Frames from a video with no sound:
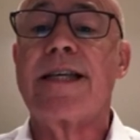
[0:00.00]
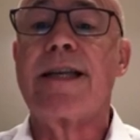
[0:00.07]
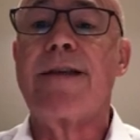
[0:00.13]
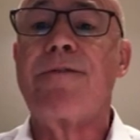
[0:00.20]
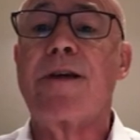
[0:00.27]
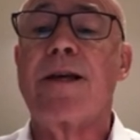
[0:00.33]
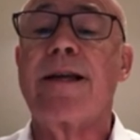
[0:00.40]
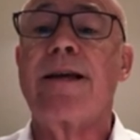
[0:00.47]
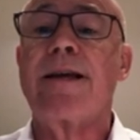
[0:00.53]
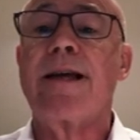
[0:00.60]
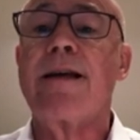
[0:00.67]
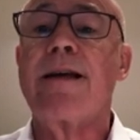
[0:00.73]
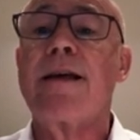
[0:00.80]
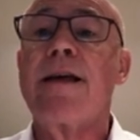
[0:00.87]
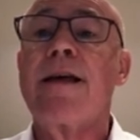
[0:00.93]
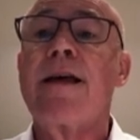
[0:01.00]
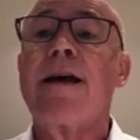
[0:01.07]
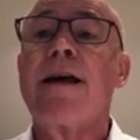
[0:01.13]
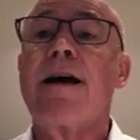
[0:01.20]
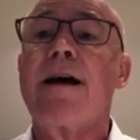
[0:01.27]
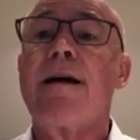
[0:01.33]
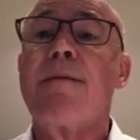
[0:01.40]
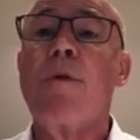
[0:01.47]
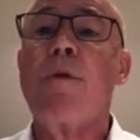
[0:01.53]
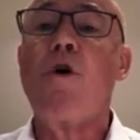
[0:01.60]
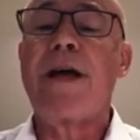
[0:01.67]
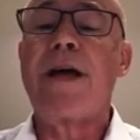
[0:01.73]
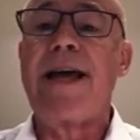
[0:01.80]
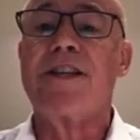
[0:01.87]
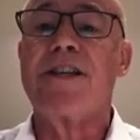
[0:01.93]
significantly uh,
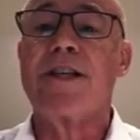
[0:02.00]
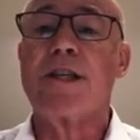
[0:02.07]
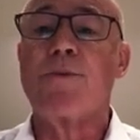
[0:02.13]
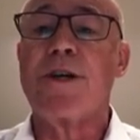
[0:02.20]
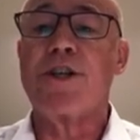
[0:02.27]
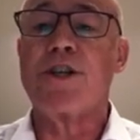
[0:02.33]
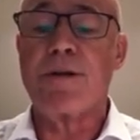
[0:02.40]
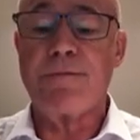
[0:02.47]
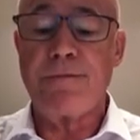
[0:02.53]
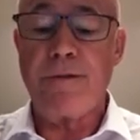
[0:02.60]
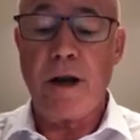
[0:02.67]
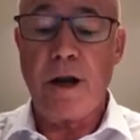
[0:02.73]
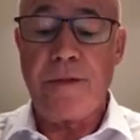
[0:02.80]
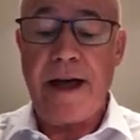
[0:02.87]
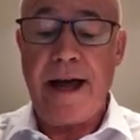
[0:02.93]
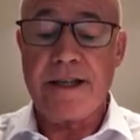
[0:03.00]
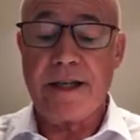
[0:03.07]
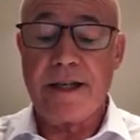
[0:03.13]
more cases which can follow that,